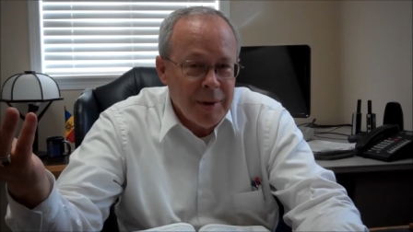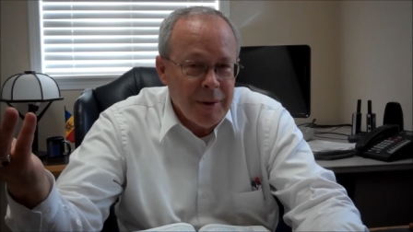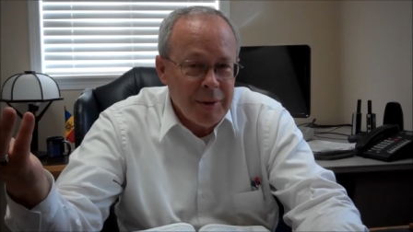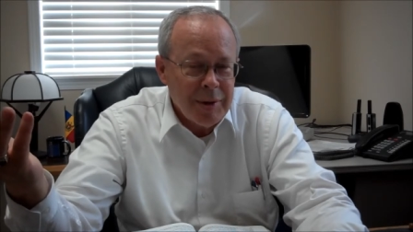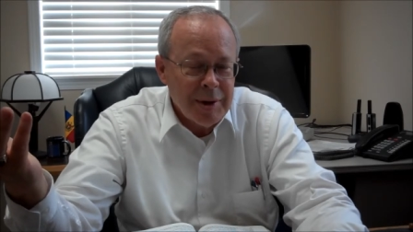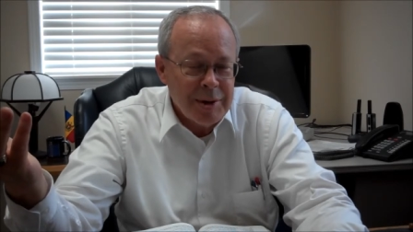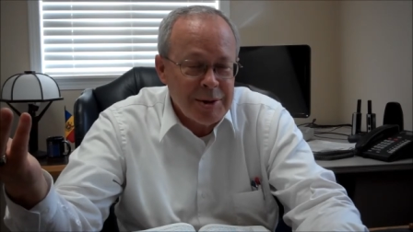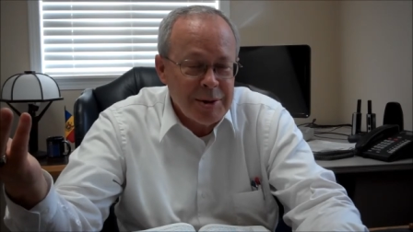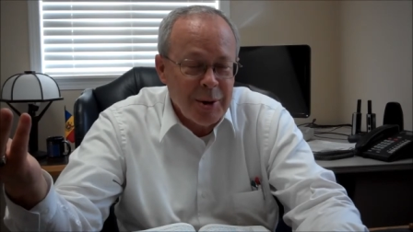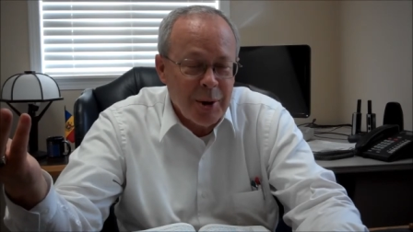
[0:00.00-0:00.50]

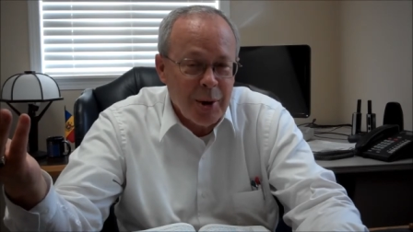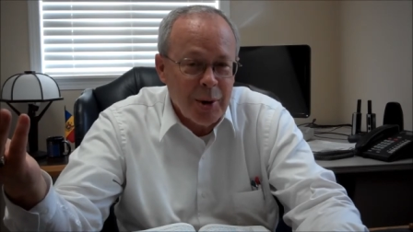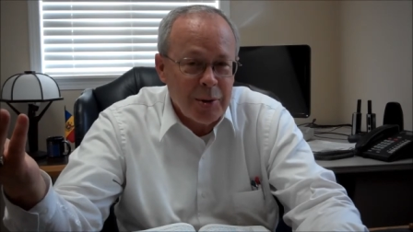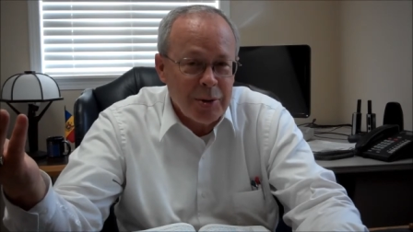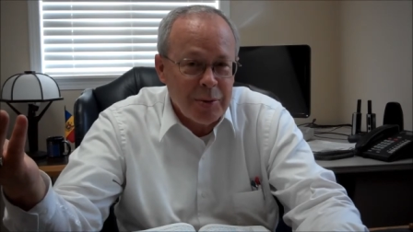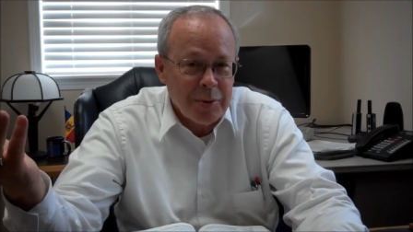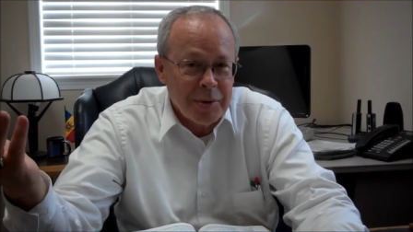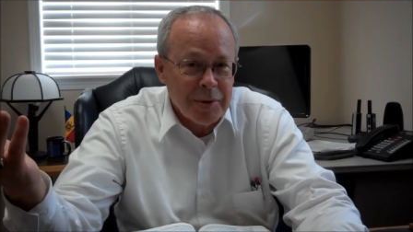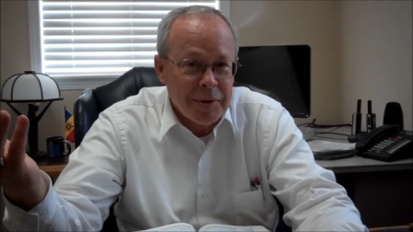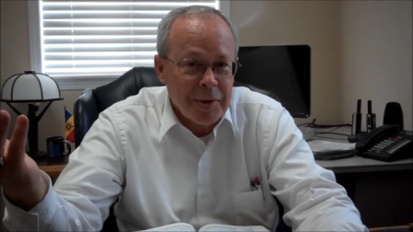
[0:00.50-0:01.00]
this
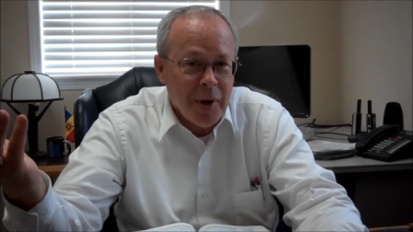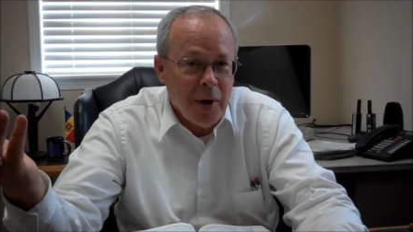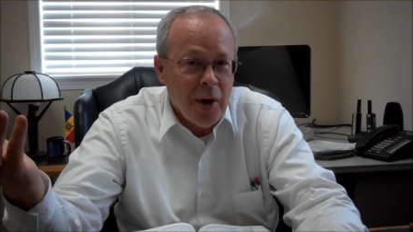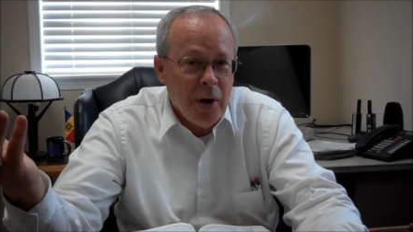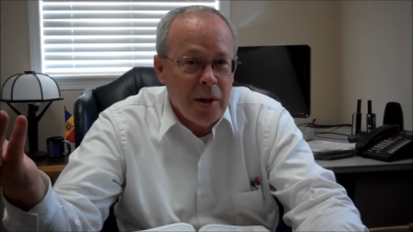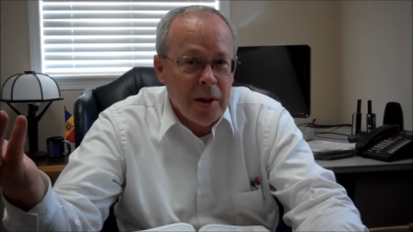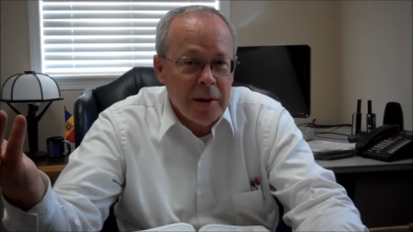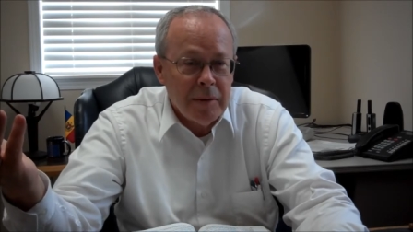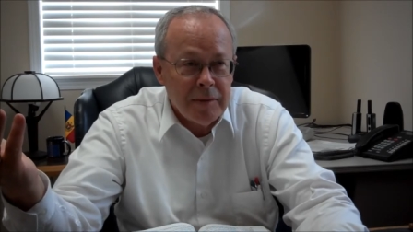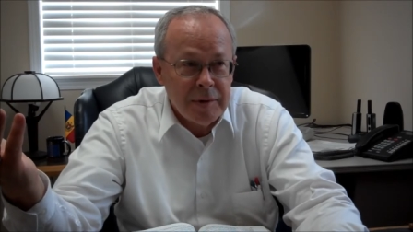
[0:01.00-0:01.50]
earth with
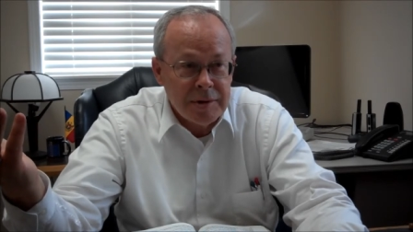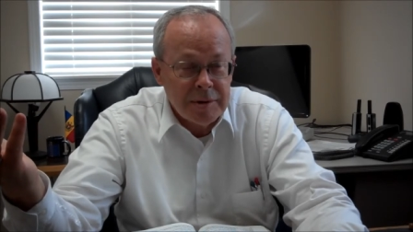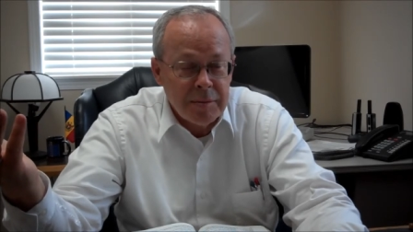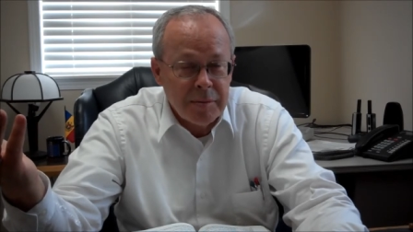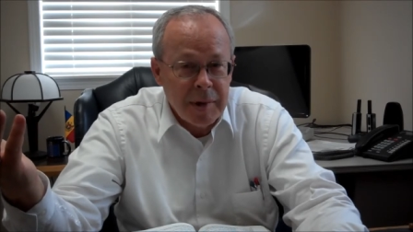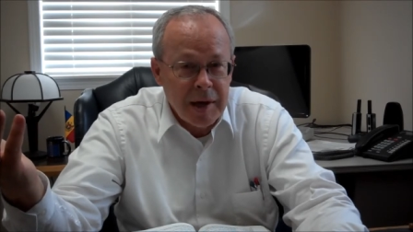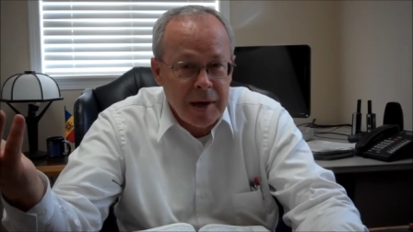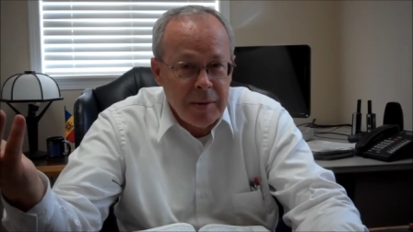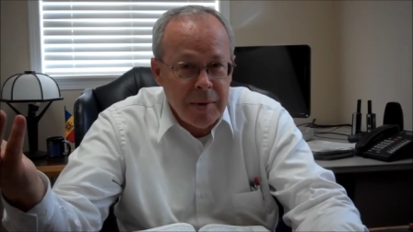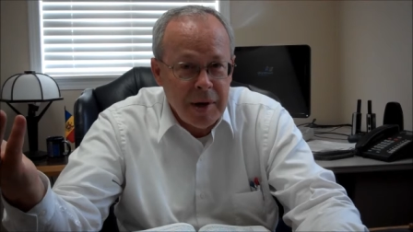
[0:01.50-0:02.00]
all of its
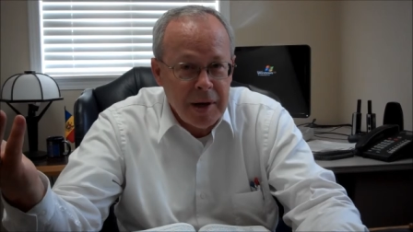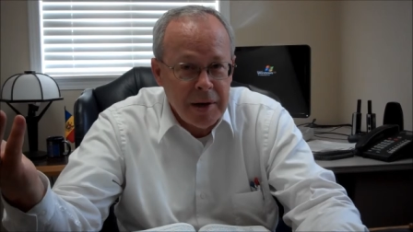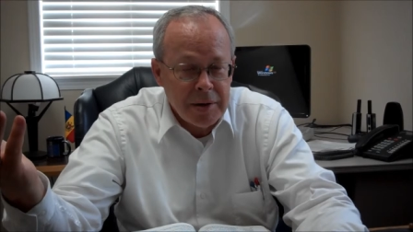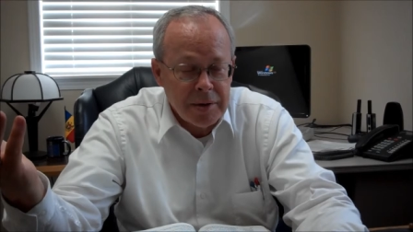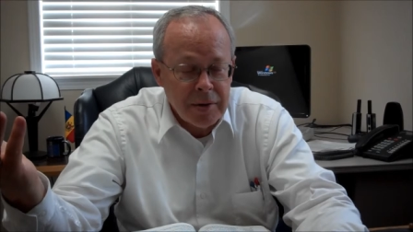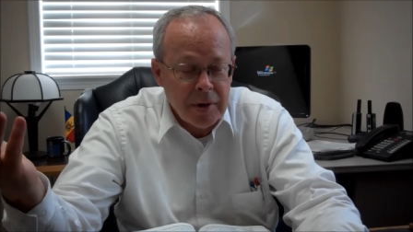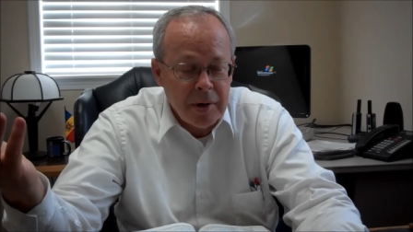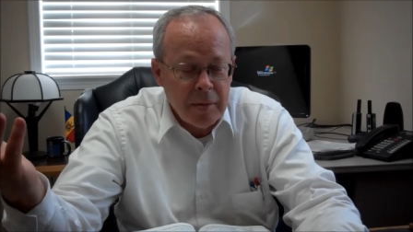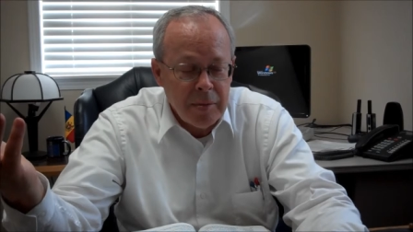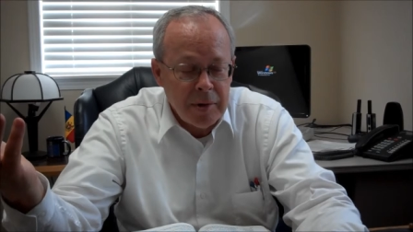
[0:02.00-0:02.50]
many, many
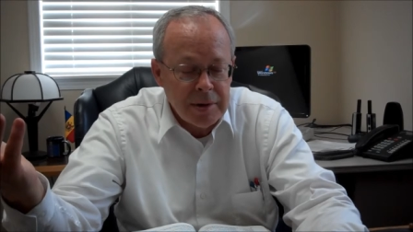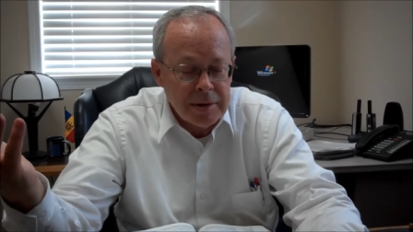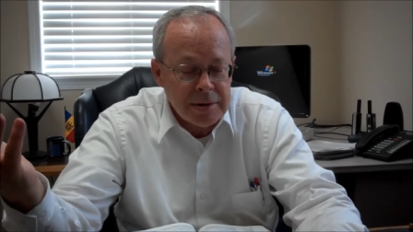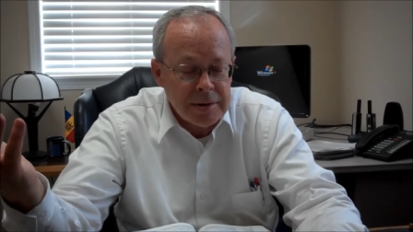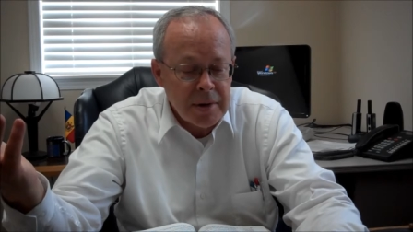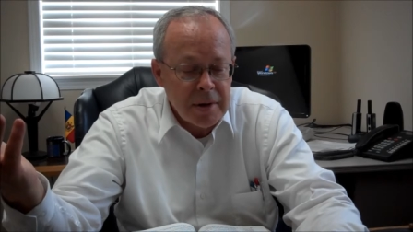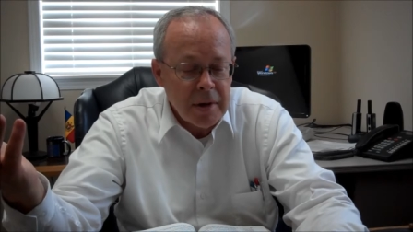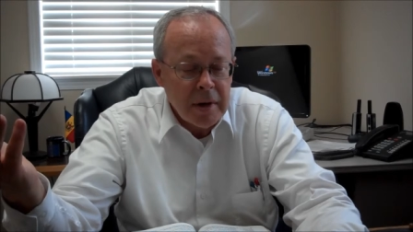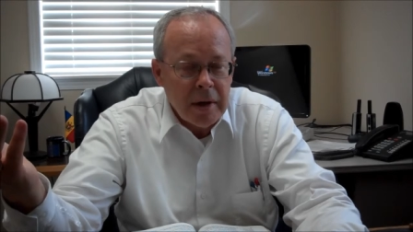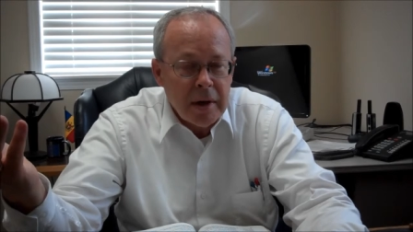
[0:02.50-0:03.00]

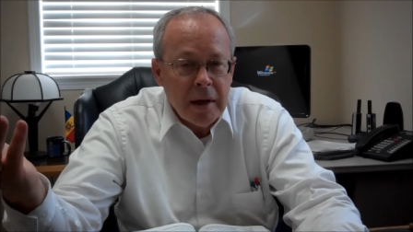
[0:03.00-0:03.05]
troubles,